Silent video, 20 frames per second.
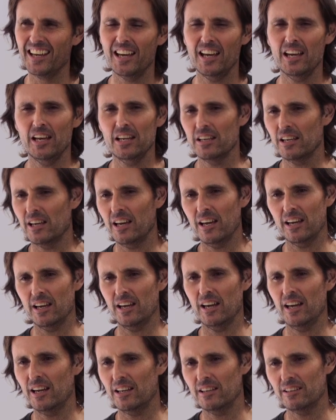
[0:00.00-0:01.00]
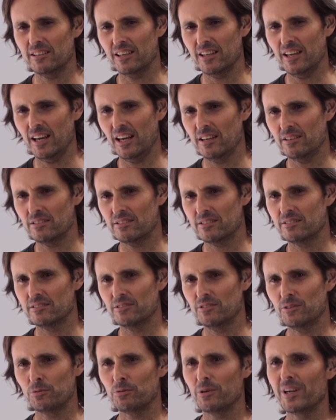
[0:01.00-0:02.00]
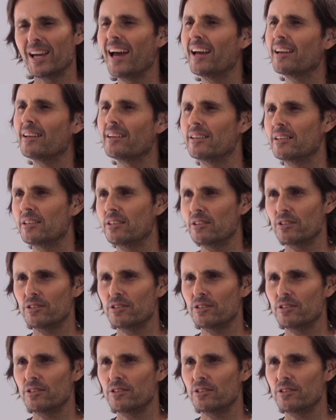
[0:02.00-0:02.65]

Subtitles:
And the reality